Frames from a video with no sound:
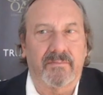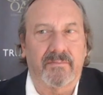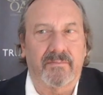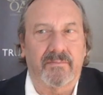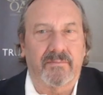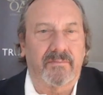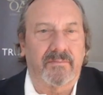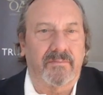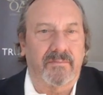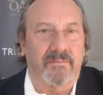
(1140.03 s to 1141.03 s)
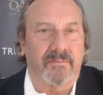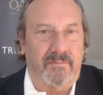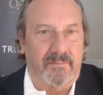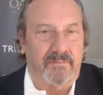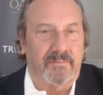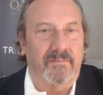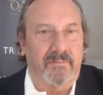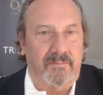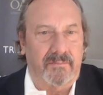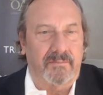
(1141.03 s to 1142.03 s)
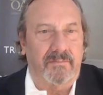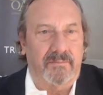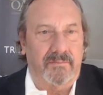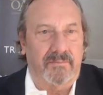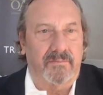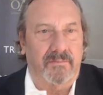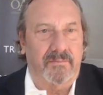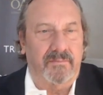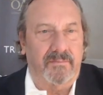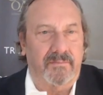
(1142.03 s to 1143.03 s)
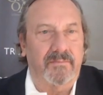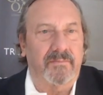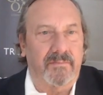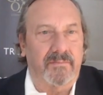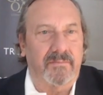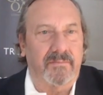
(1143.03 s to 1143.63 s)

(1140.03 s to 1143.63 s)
This person isn't speaking.